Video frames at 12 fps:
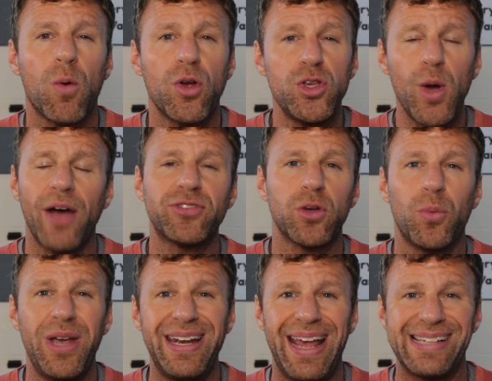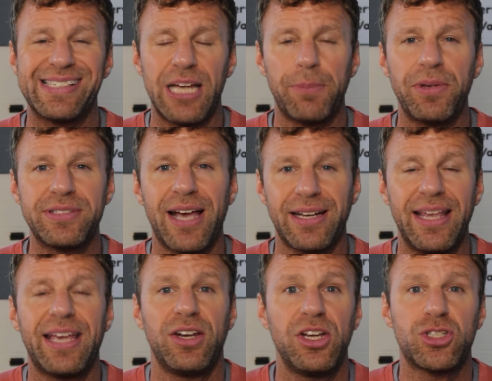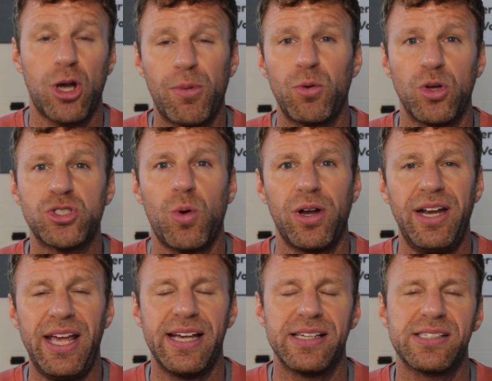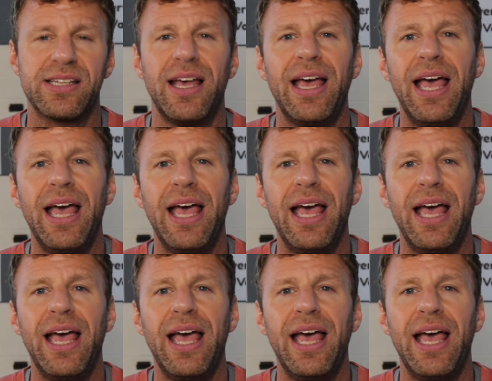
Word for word: where you have to read a sampling technique and determine which one it is.